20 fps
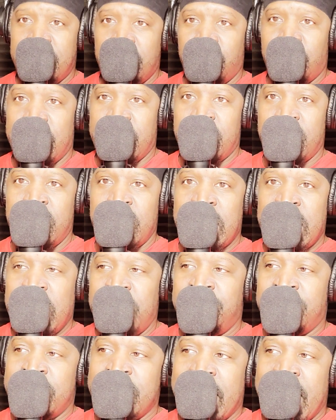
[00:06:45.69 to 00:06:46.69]
way,
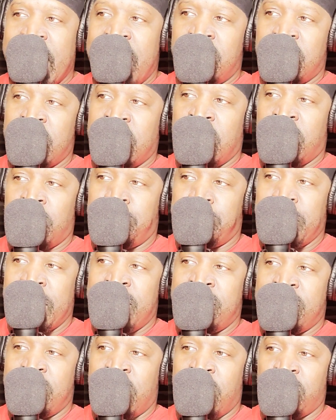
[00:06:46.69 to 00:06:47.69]
even at the
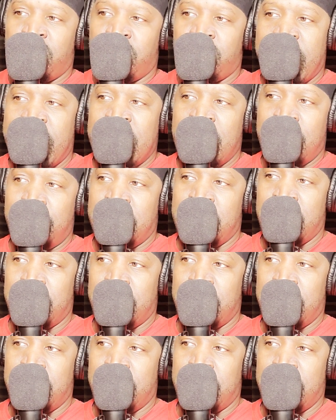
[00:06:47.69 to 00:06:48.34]
expense of shame and